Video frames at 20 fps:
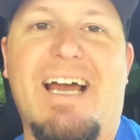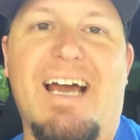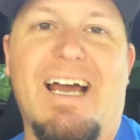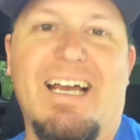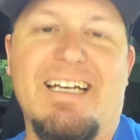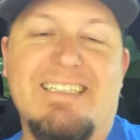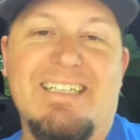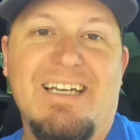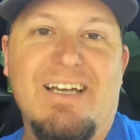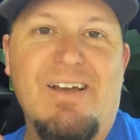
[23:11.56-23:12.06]

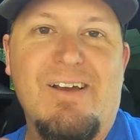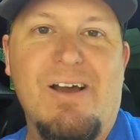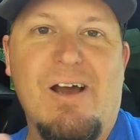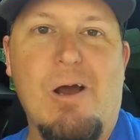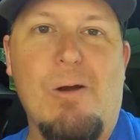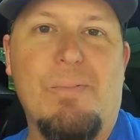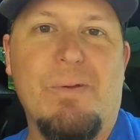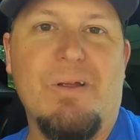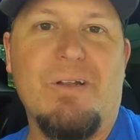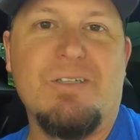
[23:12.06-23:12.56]
guys,
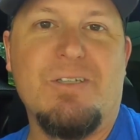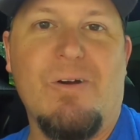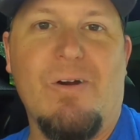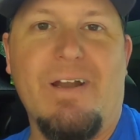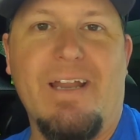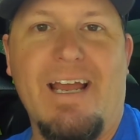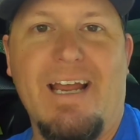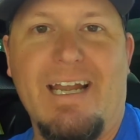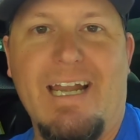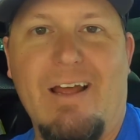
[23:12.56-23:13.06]
hope you
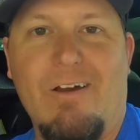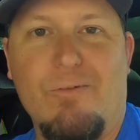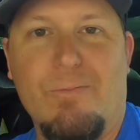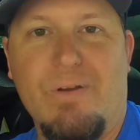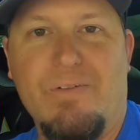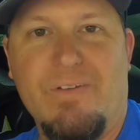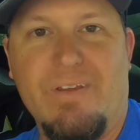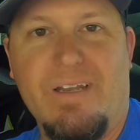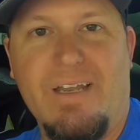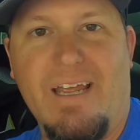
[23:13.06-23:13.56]
enjoyed hanging out with
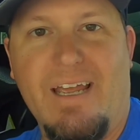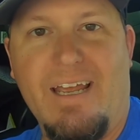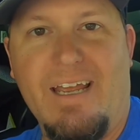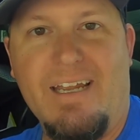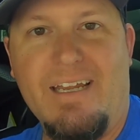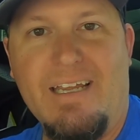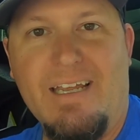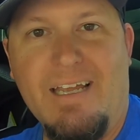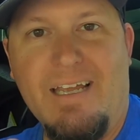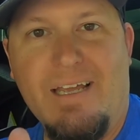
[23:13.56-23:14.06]
me for the
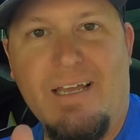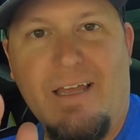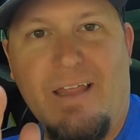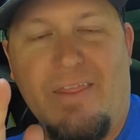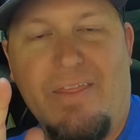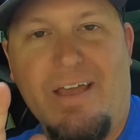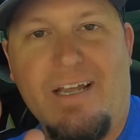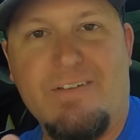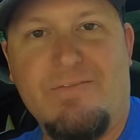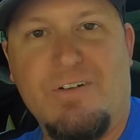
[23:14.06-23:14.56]
day.
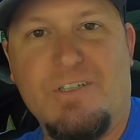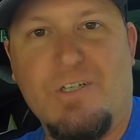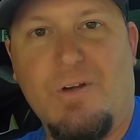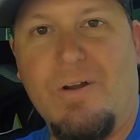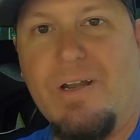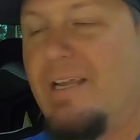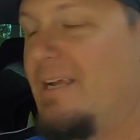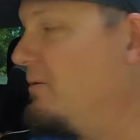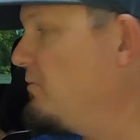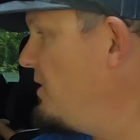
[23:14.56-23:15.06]
Thanks for
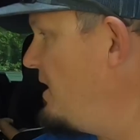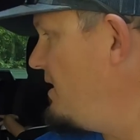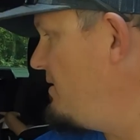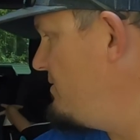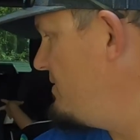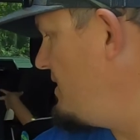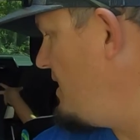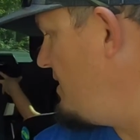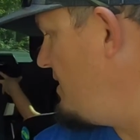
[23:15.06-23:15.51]
joining. What?